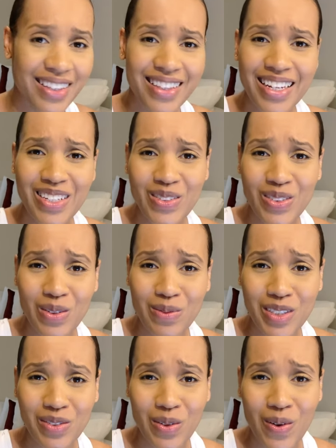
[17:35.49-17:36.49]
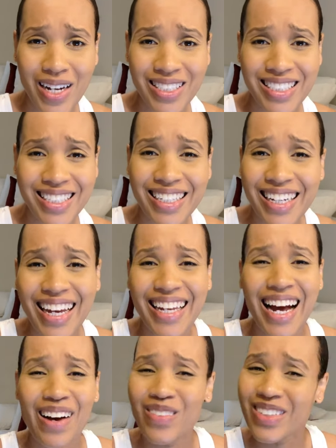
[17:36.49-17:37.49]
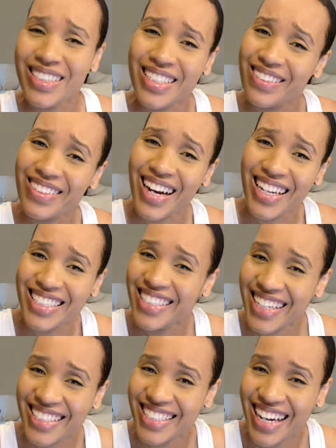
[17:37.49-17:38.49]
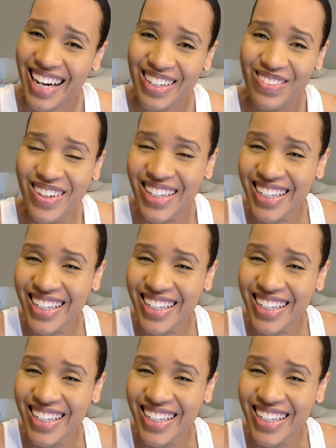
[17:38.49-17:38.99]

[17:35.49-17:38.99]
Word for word: thank you so much for watching, and I will see you guys next time.